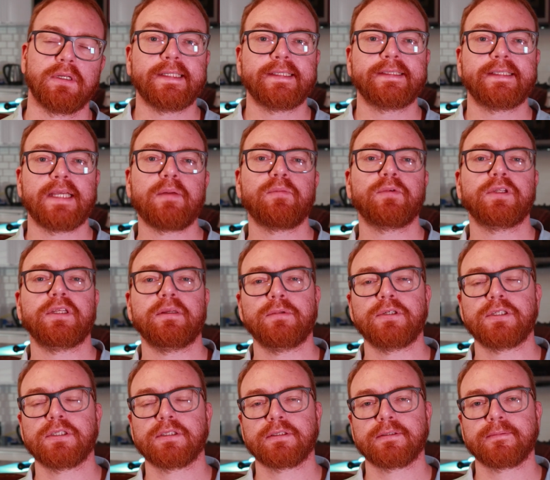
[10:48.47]
The same with
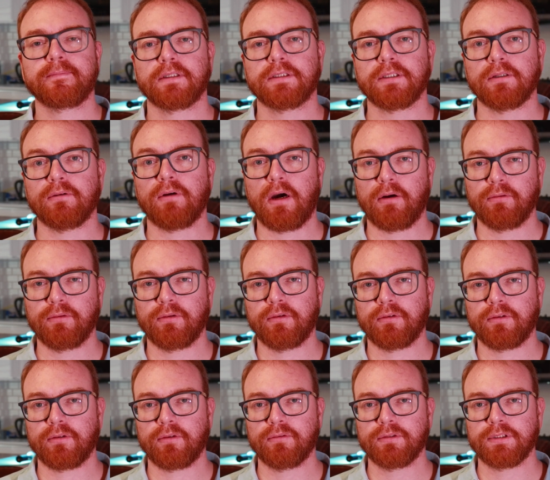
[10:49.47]
images. So how do
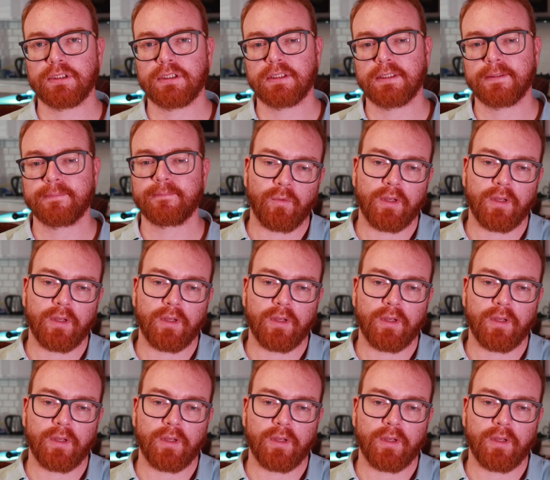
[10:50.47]
you use it?